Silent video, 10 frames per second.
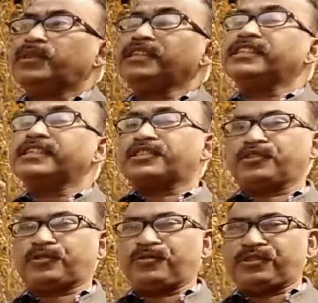then
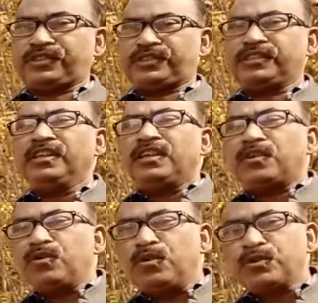research questions
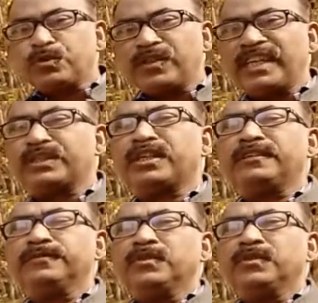go together?